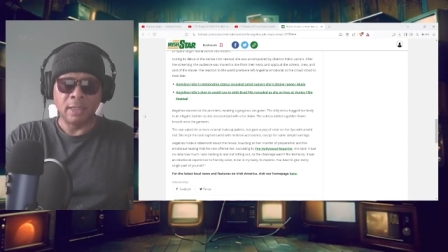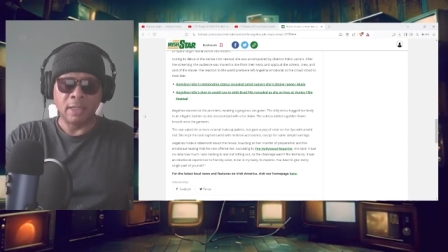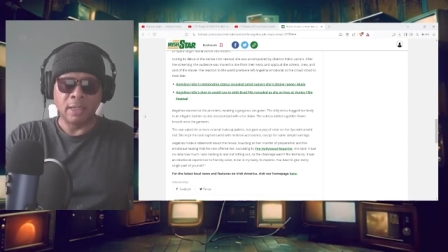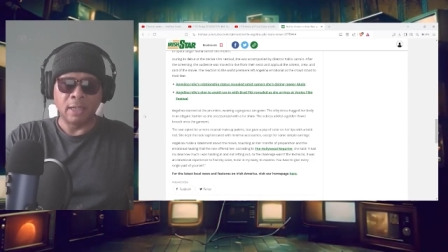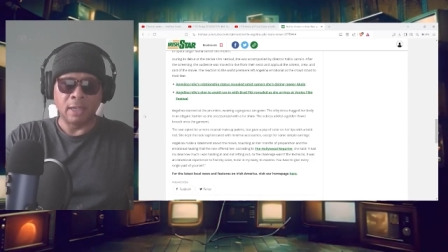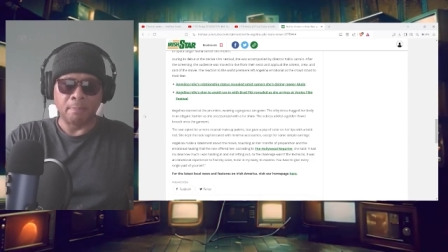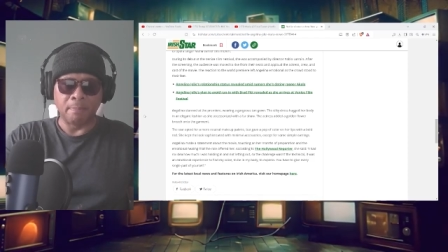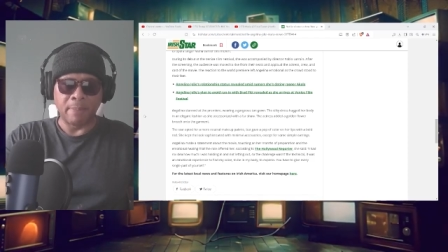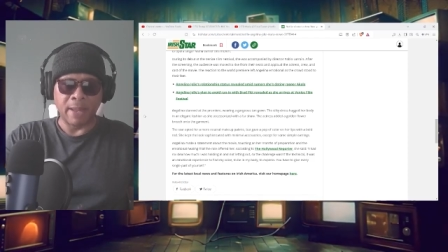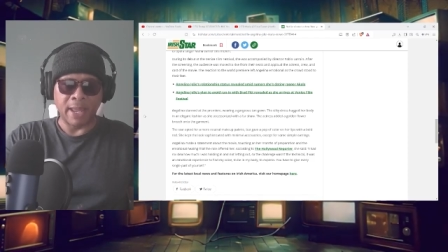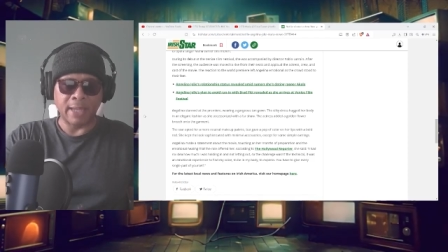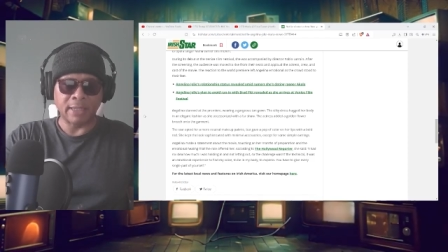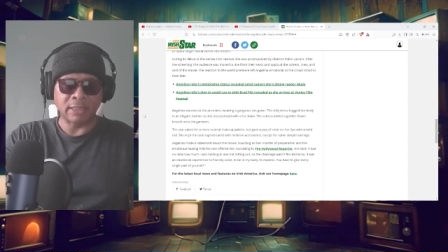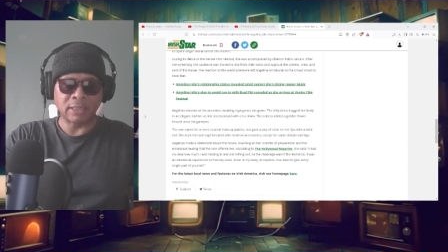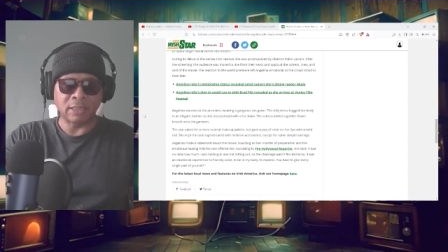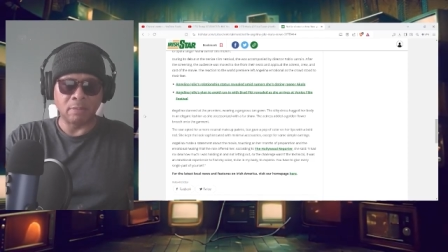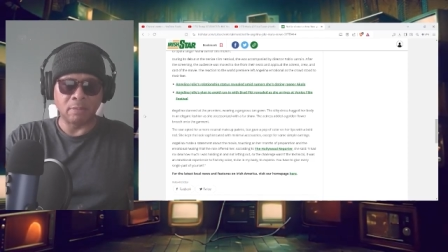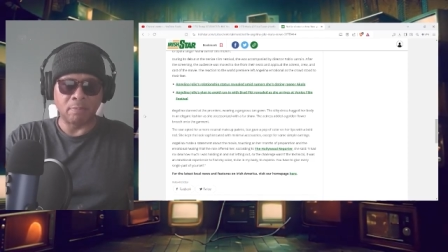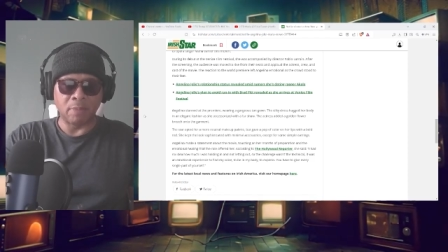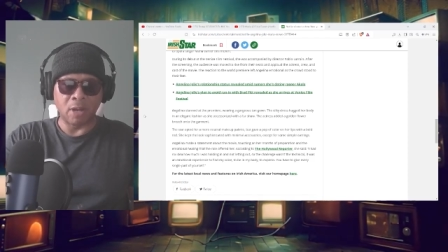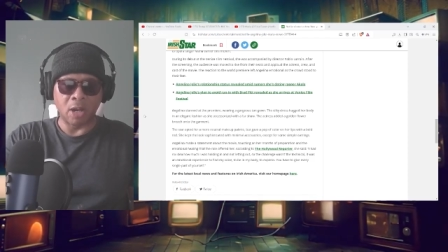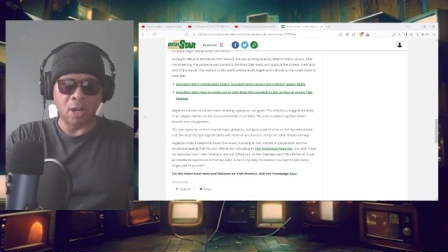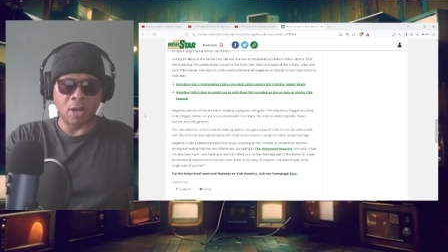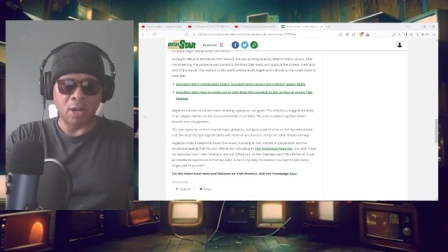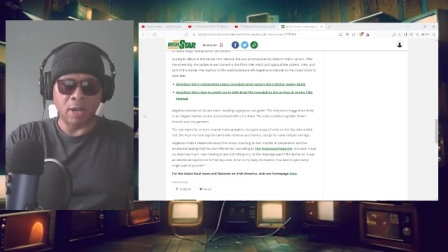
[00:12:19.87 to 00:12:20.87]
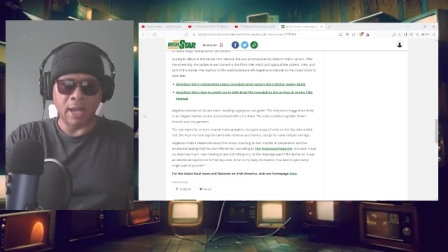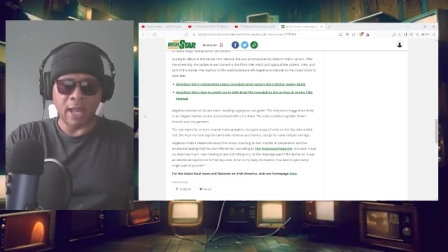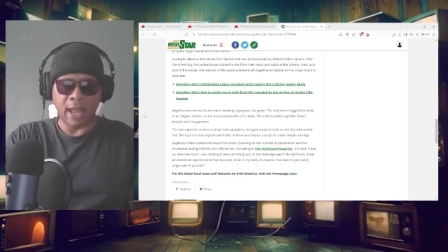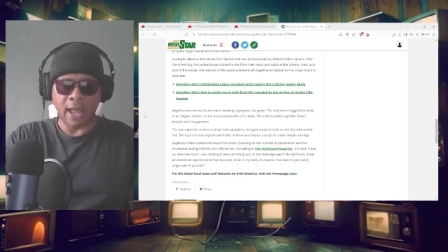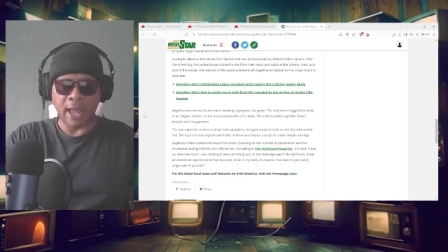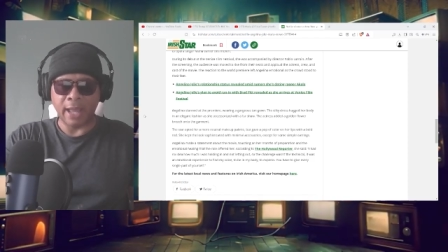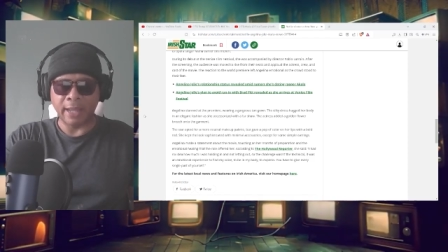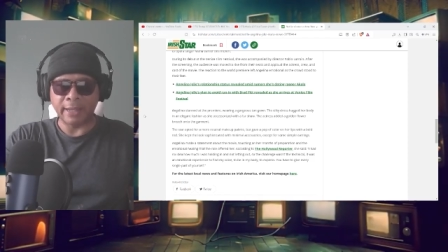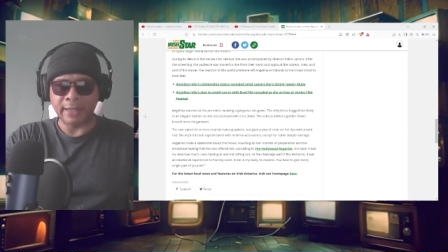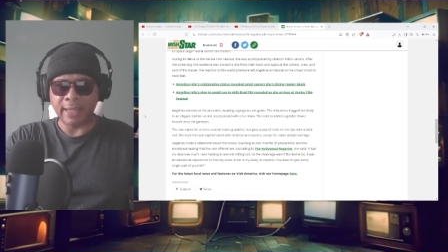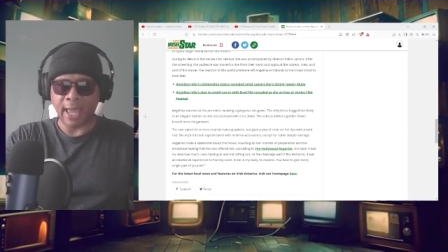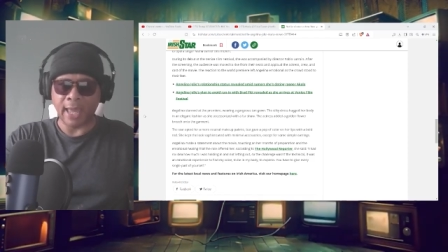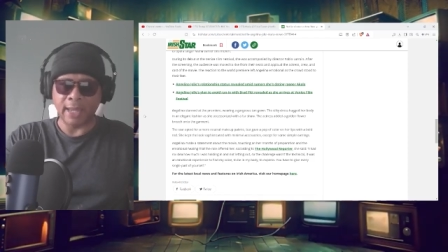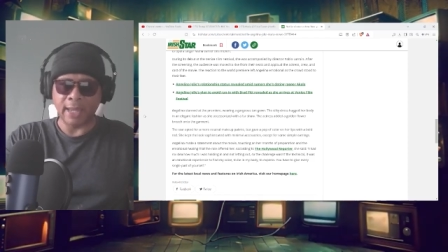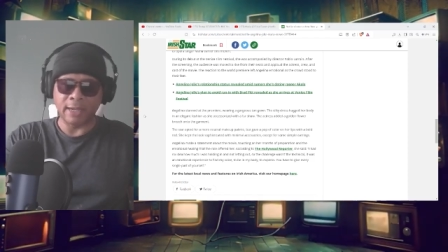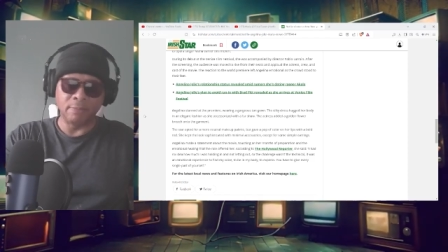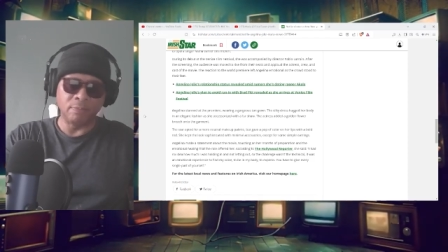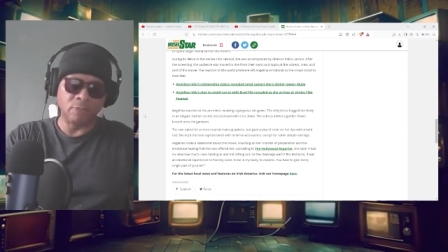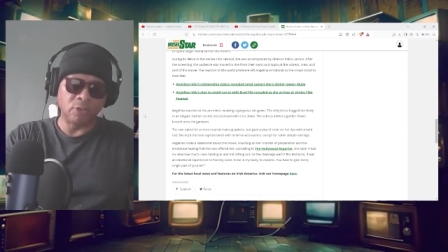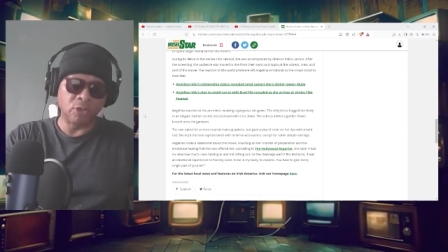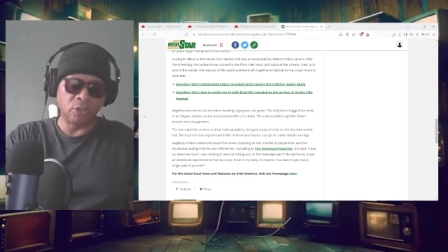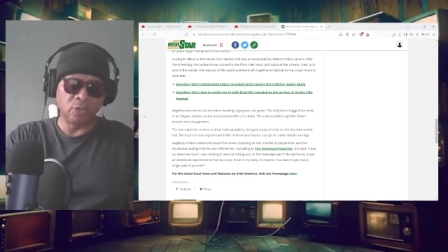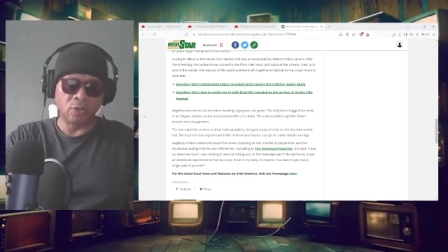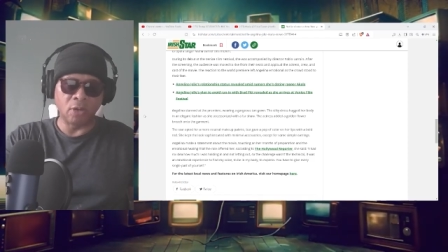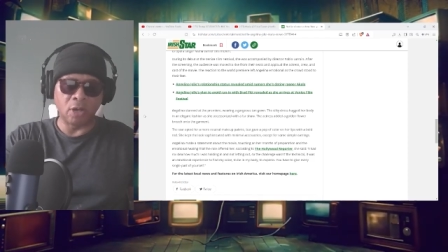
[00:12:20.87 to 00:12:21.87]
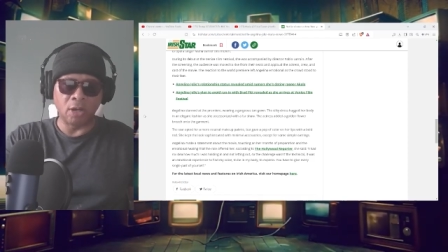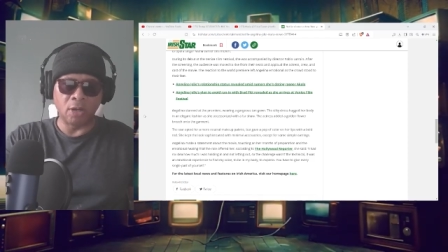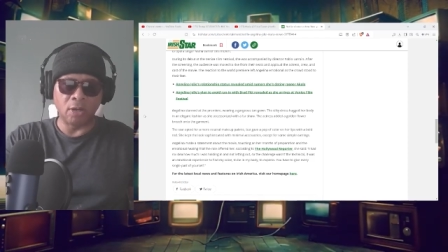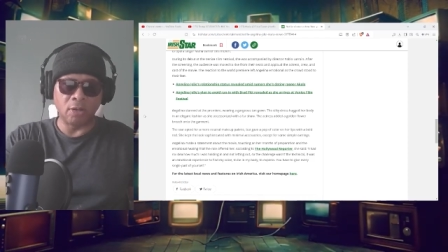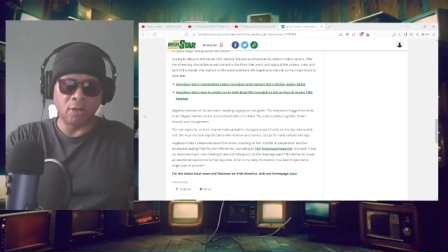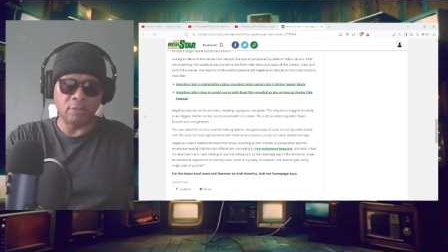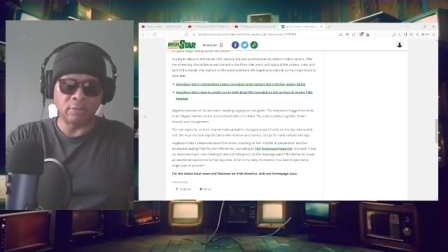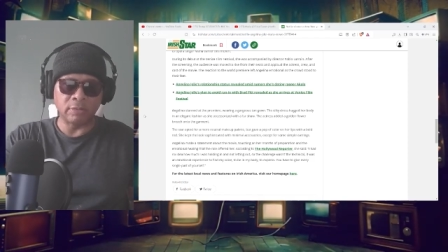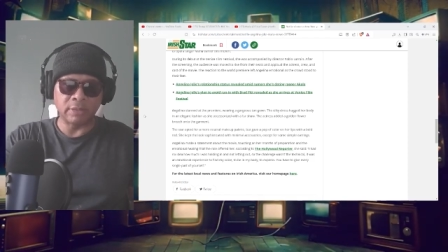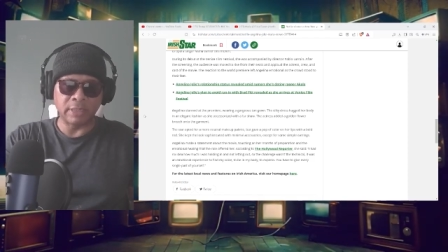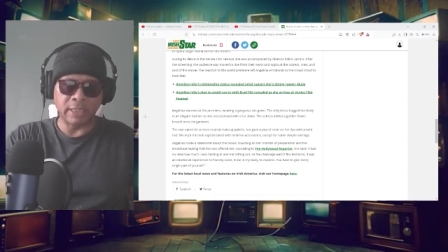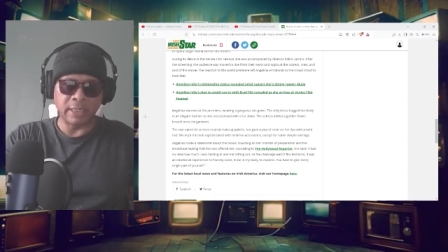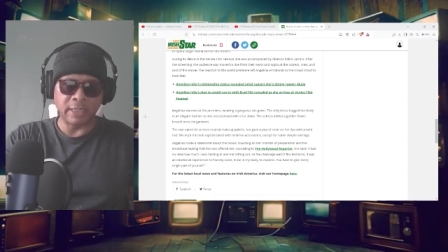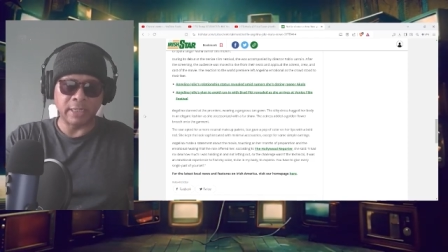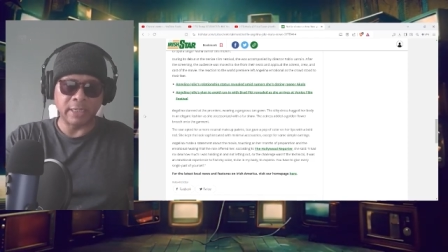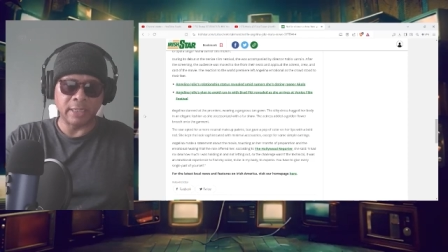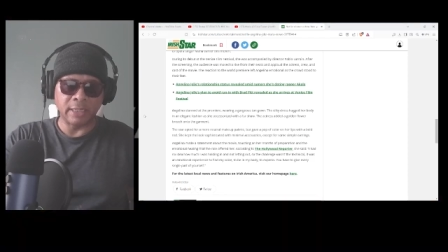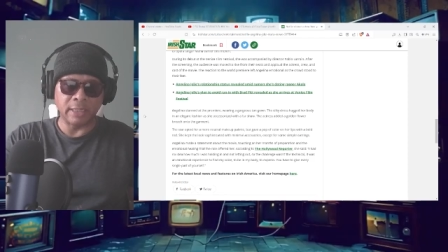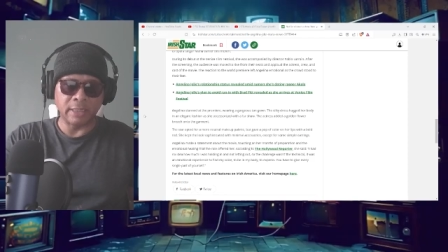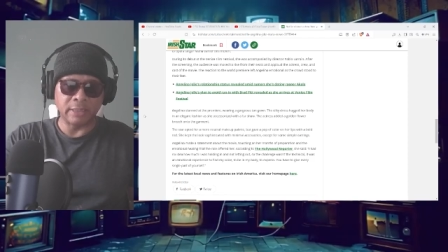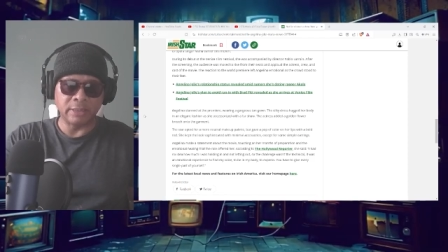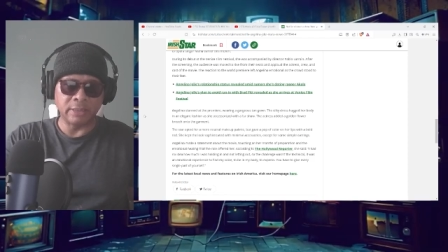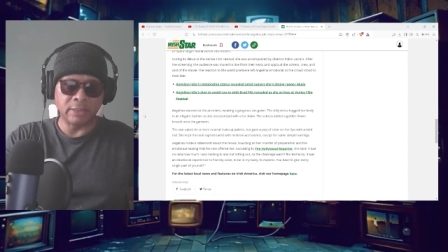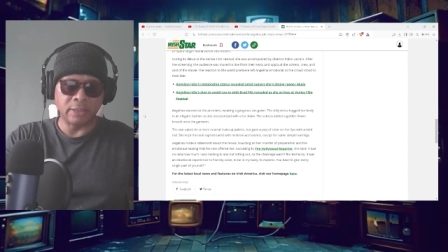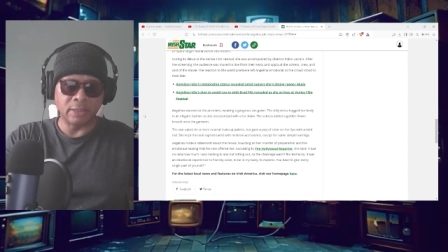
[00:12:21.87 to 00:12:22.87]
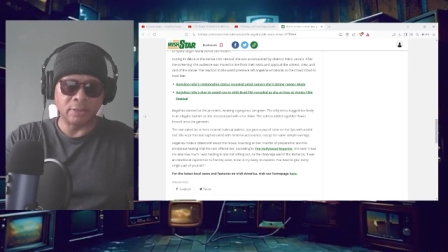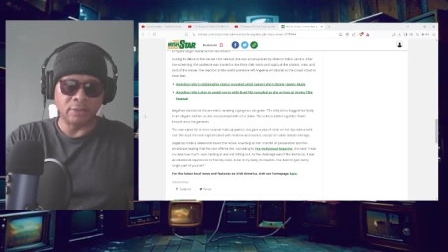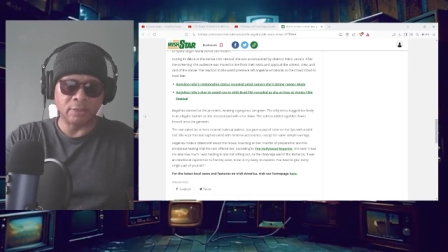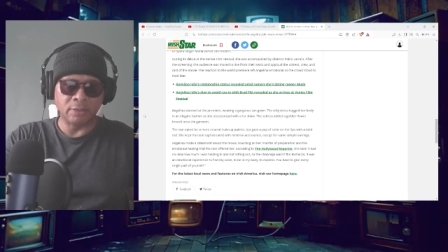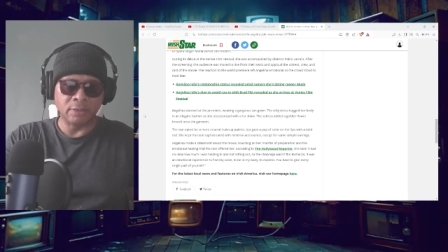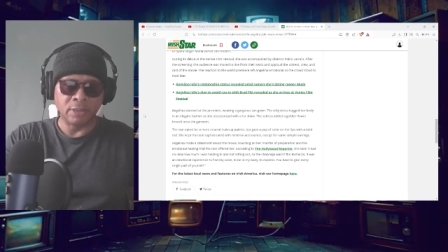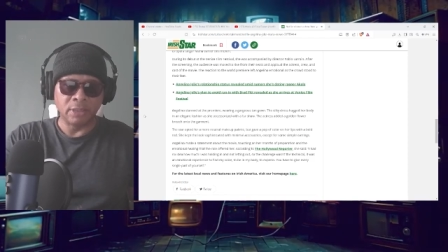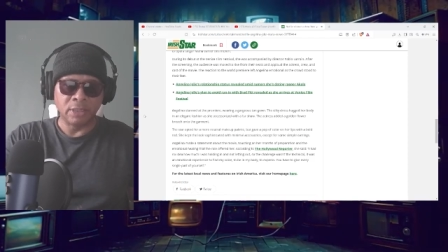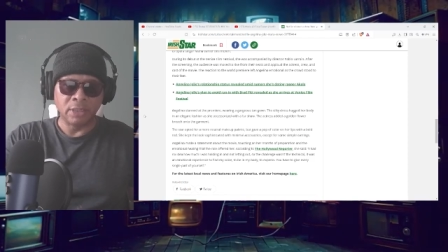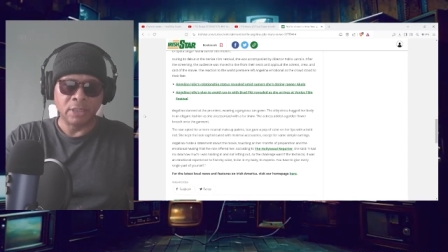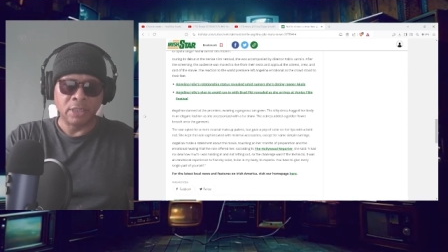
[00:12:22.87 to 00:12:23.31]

a uh, basketball and how it got him through all the uh, you know